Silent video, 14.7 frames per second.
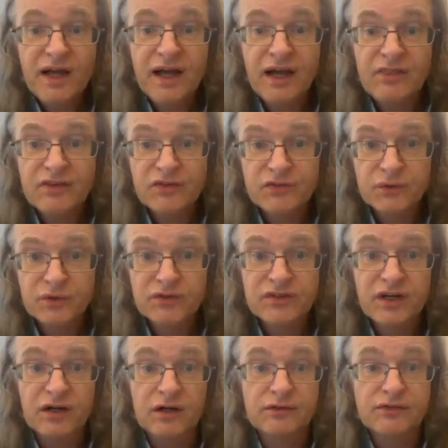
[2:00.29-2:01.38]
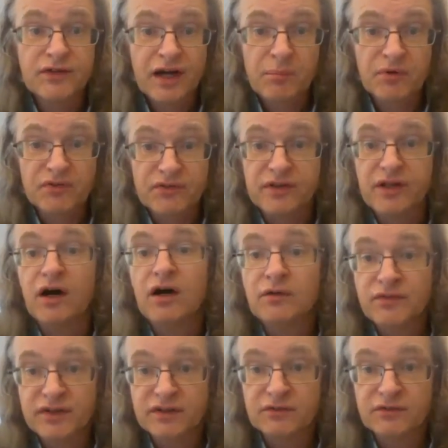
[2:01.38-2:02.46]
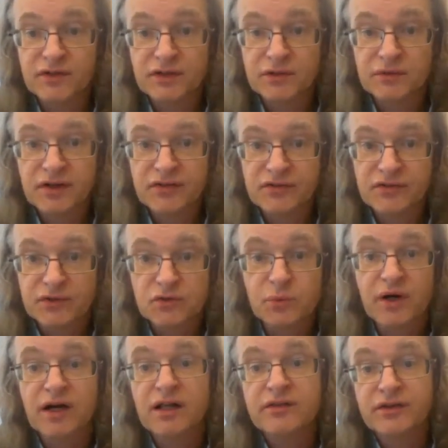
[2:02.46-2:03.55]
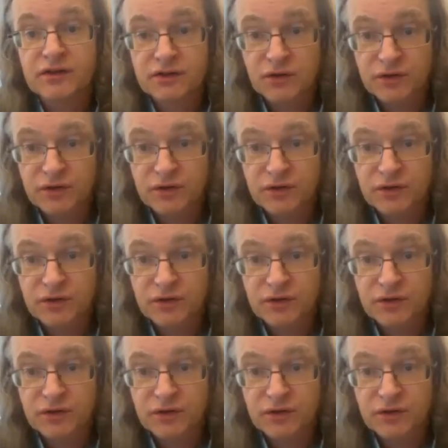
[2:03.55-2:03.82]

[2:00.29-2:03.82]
and the students are off campus. Now, how we do we do research? Well, the